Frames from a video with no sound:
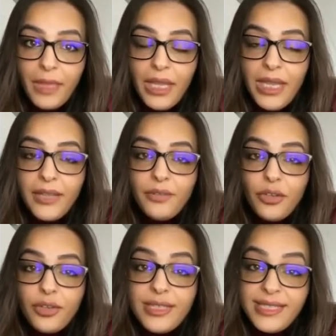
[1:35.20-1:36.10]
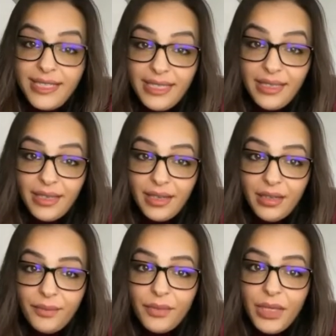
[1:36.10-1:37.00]
If you're a
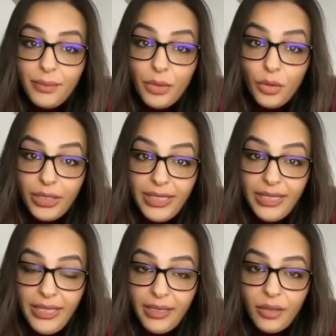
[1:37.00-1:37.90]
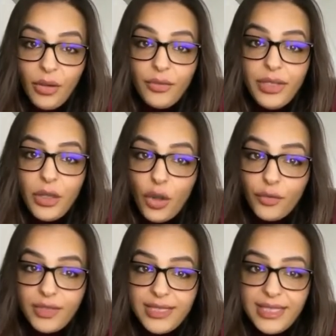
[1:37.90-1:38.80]
senior employee of an
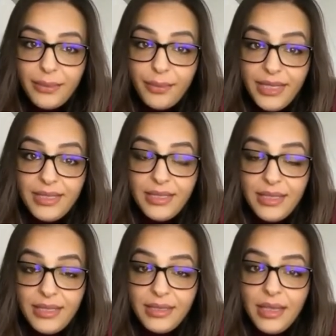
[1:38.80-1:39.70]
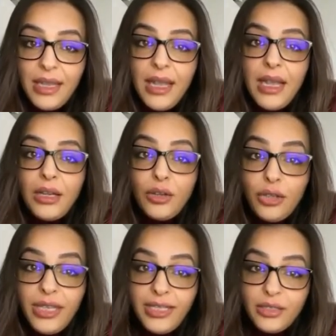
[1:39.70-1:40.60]
overseas business
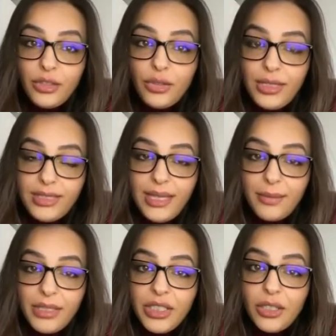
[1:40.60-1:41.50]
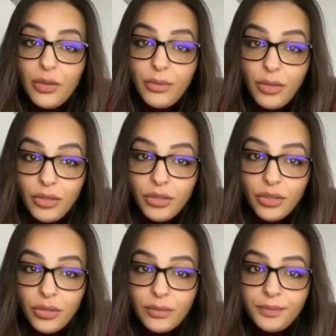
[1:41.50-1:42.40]
looking to establish a
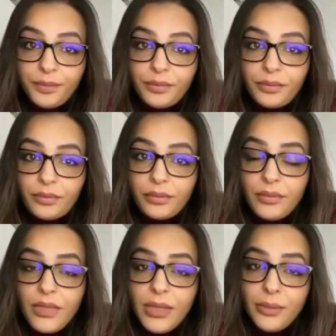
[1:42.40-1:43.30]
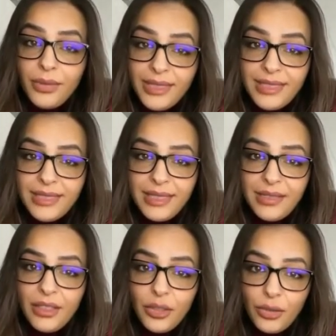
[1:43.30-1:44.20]
commercial presence
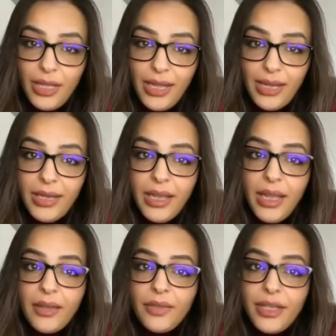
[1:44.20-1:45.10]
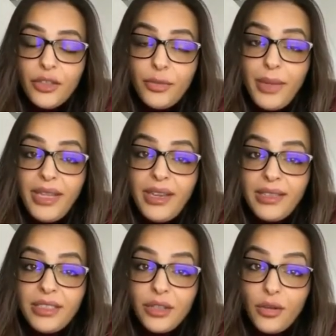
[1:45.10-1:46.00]
in the UK, then you may
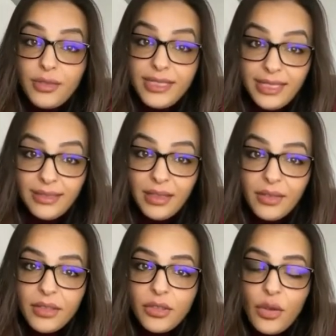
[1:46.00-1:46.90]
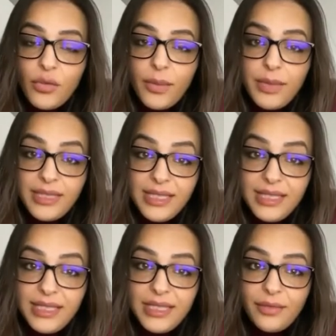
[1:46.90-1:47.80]
like to consider the sole
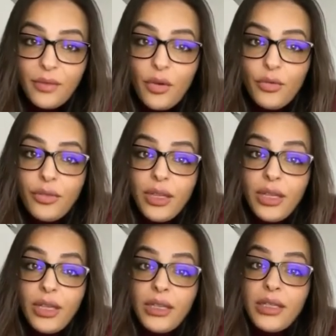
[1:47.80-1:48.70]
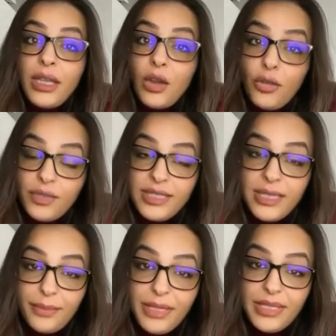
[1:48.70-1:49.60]
representative of the
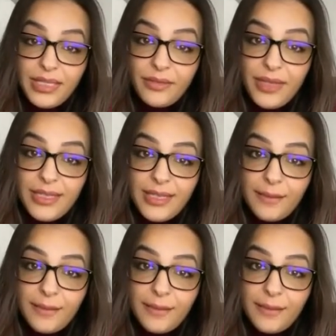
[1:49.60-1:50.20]
overseas business visa.